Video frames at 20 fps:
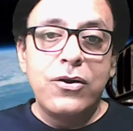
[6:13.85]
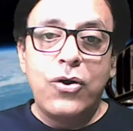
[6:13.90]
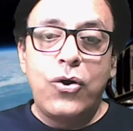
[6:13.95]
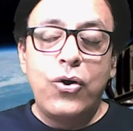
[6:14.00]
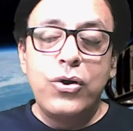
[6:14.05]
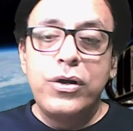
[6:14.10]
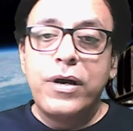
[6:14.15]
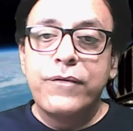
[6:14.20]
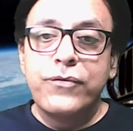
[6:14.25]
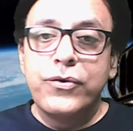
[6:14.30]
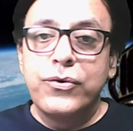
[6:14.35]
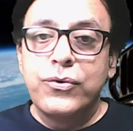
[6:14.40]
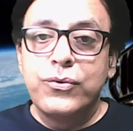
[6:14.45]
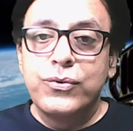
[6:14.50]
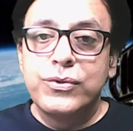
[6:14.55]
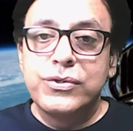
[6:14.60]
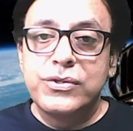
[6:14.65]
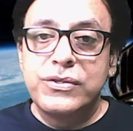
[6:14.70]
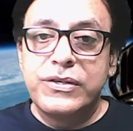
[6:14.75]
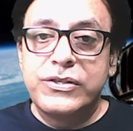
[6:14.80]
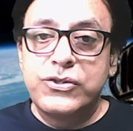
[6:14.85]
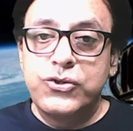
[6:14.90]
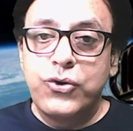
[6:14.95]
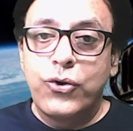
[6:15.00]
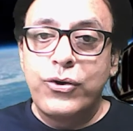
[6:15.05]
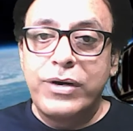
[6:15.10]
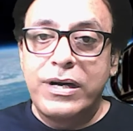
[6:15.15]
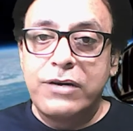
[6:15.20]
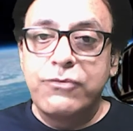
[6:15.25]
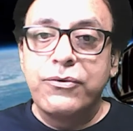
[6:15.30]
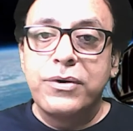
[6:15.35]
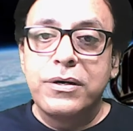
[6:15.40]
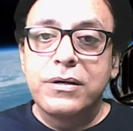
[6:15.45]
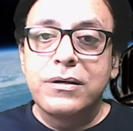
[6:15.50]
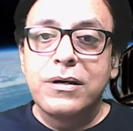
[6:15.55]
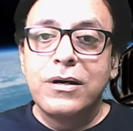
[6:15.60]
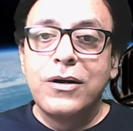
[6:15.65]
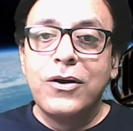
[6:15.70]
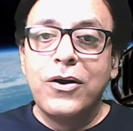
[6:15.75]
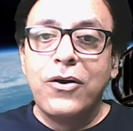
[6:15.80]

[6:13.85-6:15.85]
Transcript: all you have to do is switch your network